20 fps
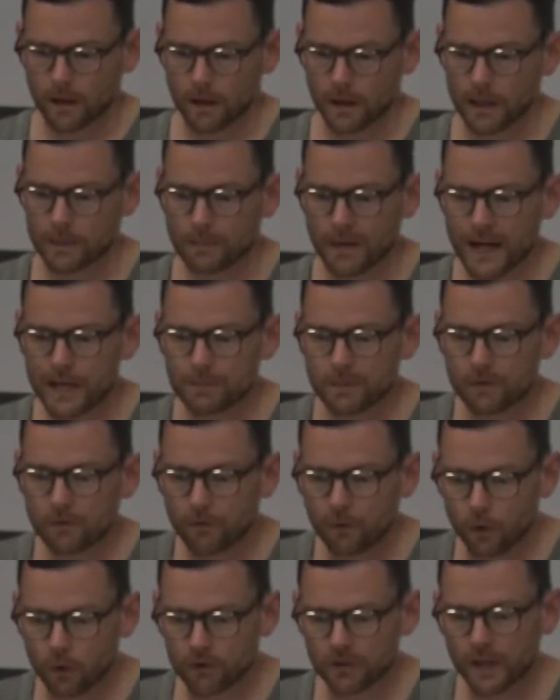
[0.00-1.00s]
It might be
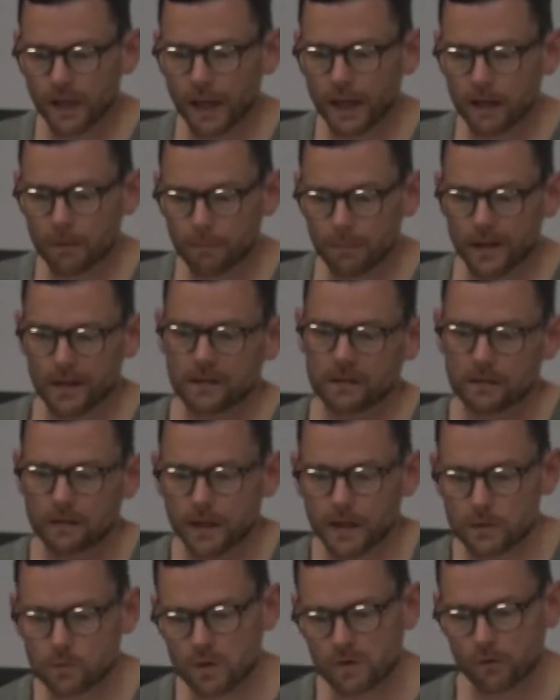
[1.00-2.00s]
forcing it a bit
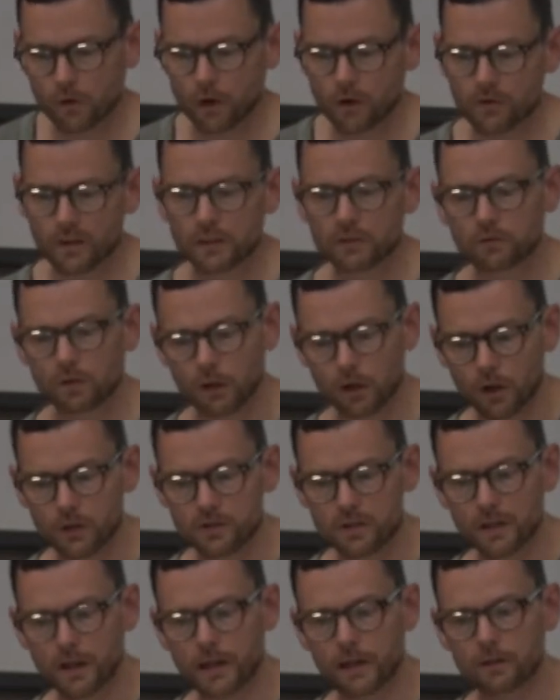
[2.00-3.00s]
and reversing the
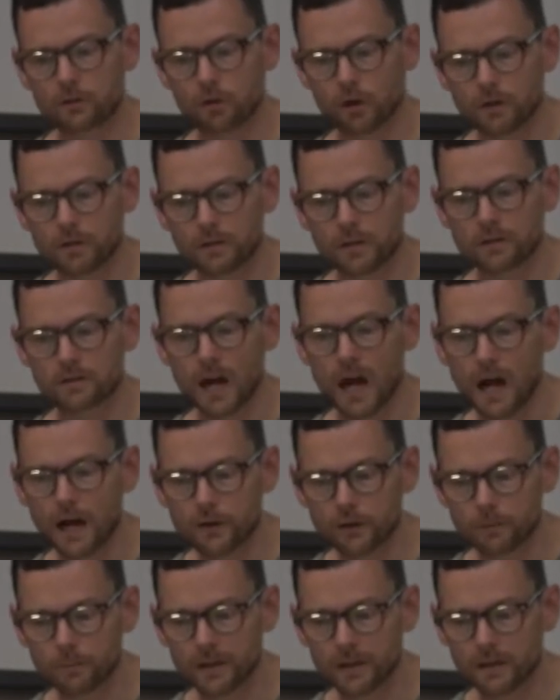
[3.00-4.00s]
logic in Trotsky's
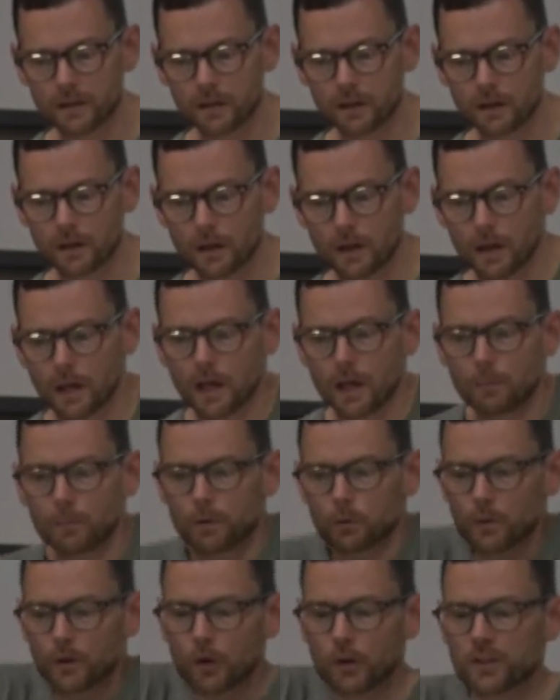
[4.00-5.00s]
argument,
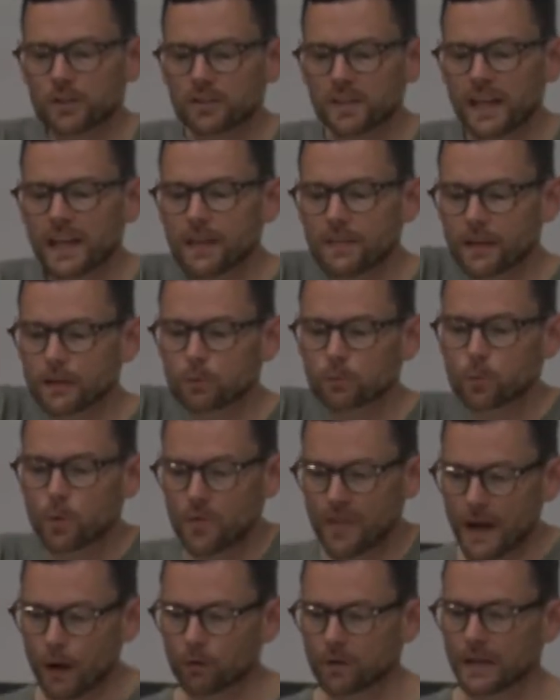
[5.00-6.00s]
but we could say that
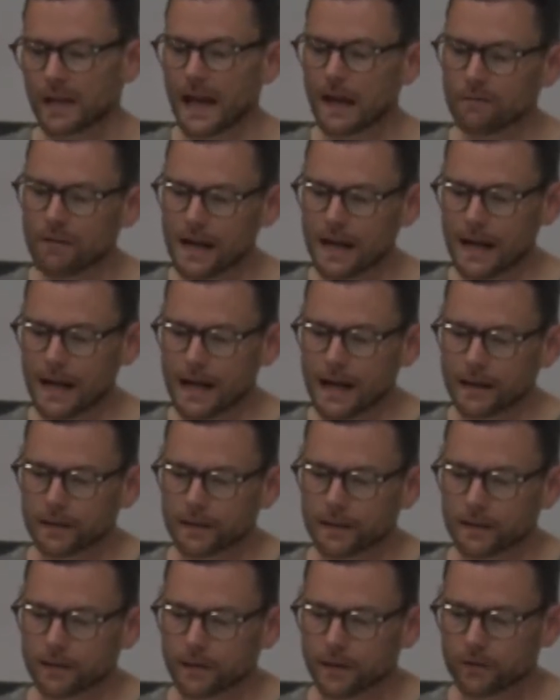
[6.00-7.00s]
without an avant-garde,
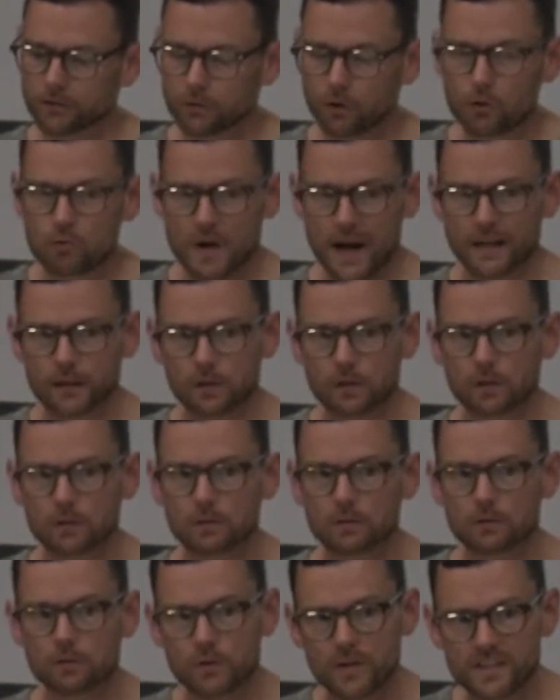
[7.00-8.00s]
there's no radical
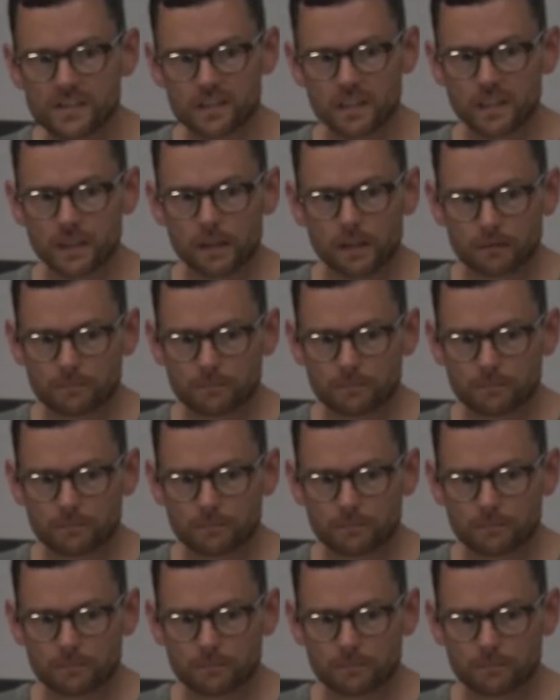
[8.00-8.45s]
critique.